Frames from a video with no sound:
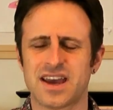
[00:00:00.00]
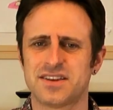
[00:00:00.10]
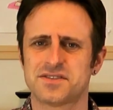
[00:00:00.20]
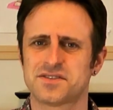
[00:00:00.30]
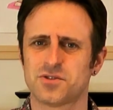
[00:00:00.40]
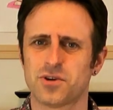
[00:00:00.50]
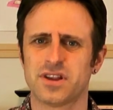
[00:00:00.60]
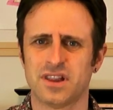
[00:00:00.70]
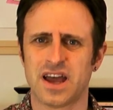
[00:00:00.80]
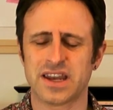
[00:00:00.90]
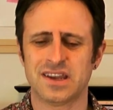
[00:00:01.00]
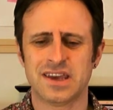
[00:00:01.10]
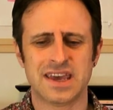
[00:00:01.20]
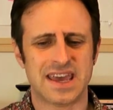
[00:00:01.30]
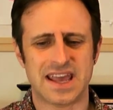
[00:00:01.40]
kind of storyline,
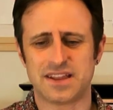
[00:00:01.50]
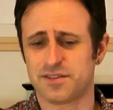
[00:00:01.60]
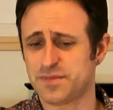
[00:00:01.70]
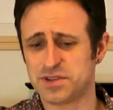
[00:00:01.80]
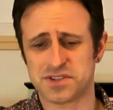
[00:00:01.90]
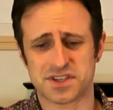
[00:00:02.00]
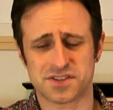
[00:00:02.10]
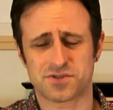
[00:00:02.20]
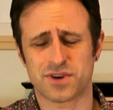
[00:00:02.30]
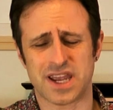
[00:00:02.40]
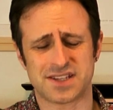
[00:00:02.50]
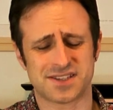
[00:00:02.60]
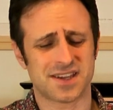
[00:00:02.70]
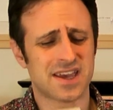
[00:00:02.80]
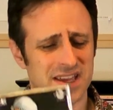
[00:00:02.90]
and the music is great.